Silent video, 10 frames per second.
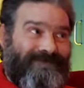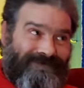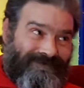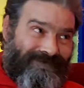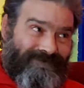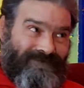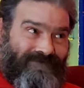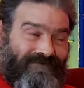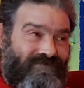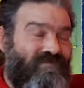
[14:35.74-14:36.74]
or Ghost Head?
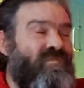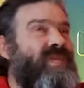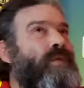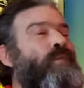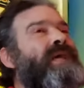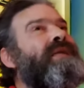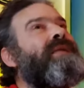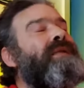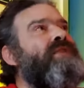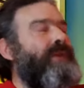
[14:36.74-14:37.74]

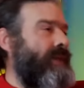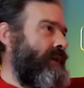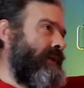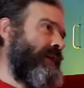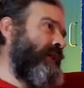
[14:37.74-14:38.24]
Well, there are a lot of